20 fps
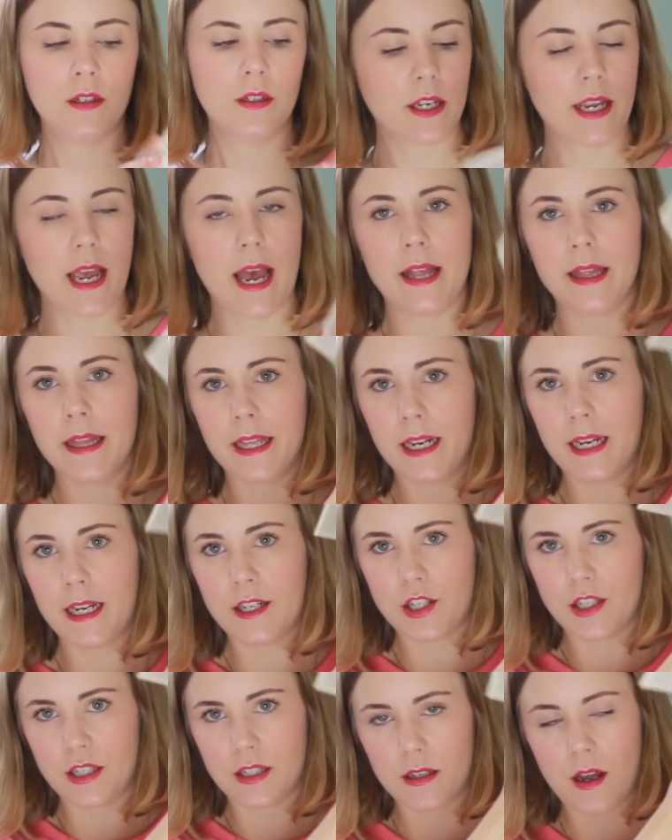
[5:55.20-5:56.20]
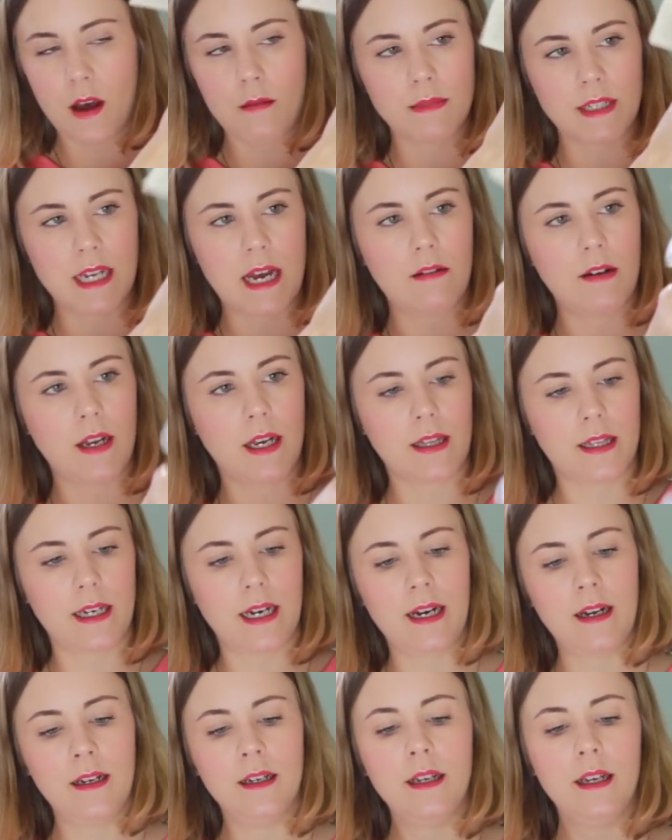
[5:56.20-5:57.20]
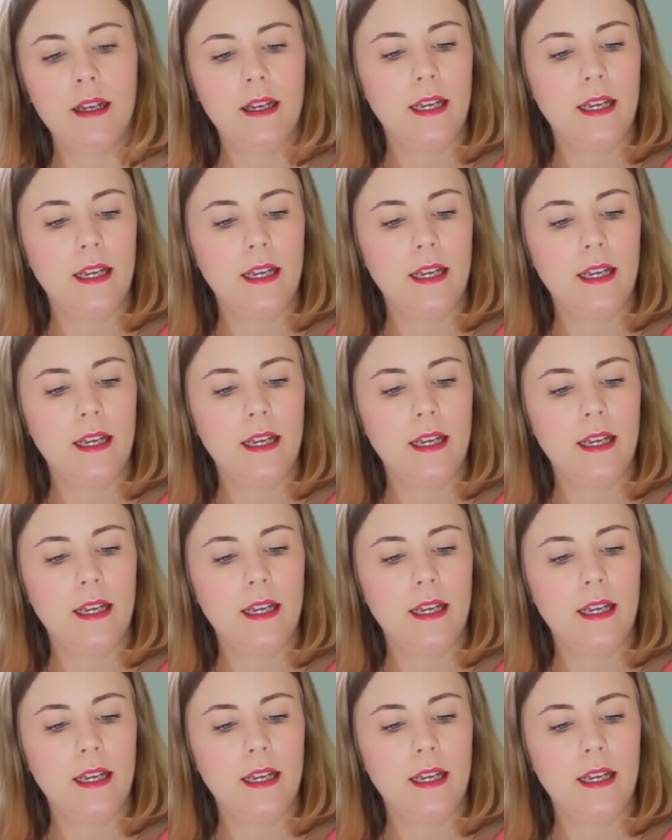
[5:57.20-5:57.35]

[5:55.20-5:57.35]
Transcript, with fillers: So yeah it literally just comes out like that.